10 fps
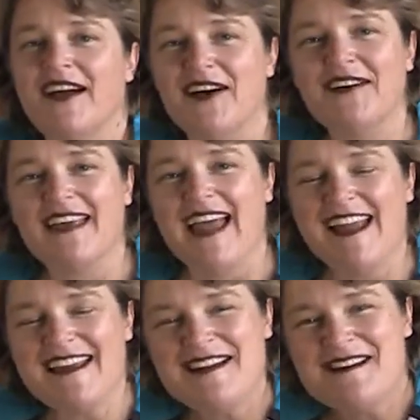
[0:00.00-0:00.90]

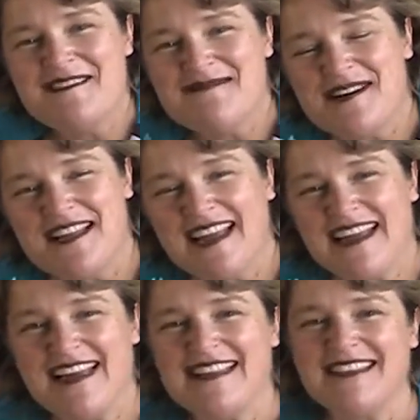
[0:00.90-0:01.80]
Okay, but
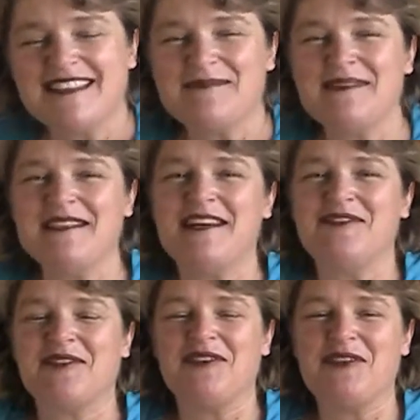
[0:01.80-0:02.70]
again, this has been
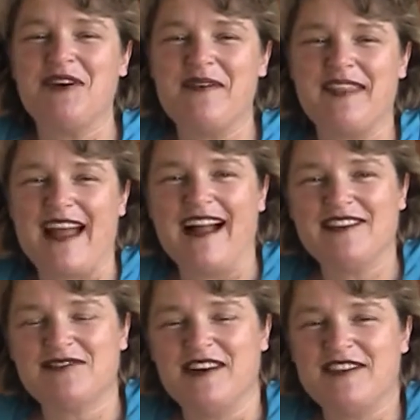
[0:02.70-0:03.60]
Deidre Huey with
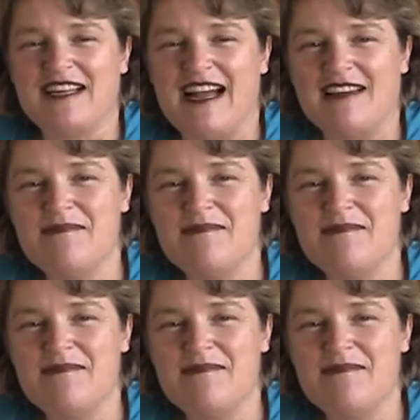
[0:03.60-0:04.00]
Action Rider Tack.